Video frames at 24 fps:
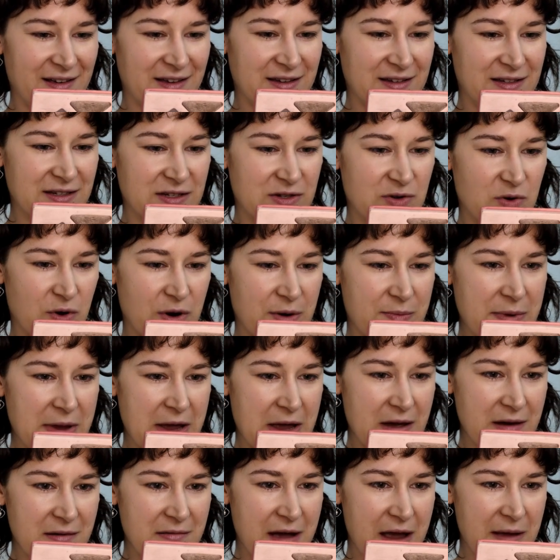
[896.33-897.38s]

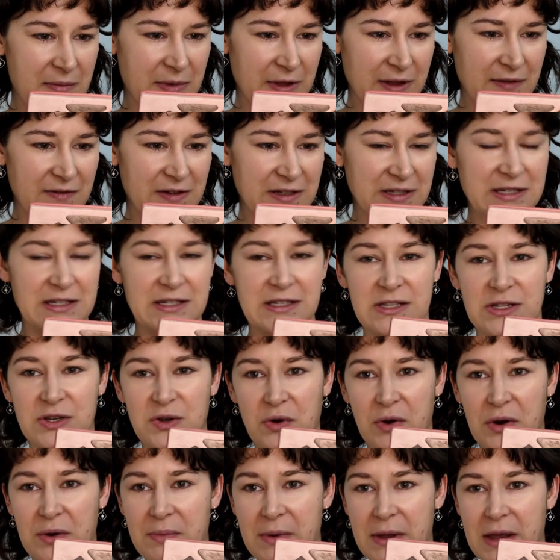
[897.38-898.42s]
Scorpio. I believe this is
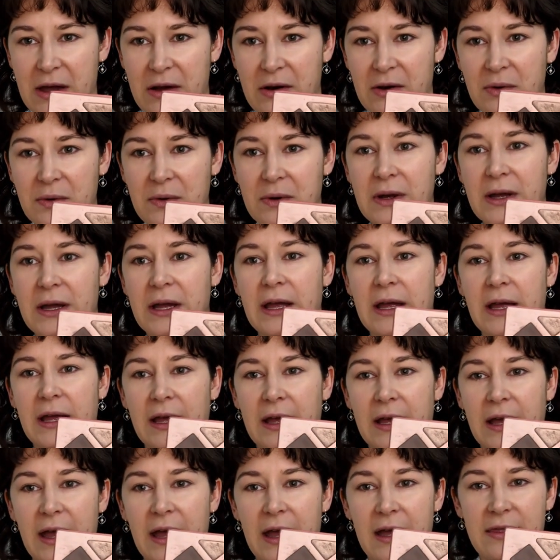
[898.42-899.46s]
Scorpio.
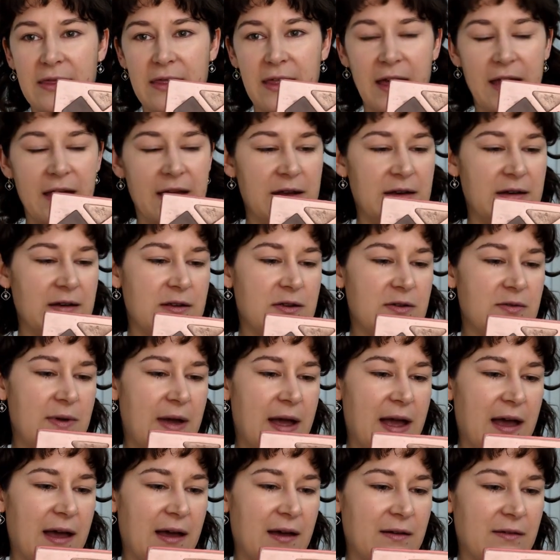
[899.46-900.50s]
And then you
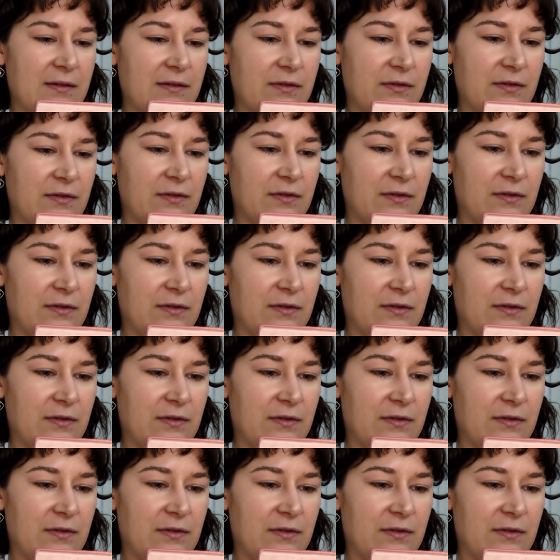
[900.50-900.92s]
have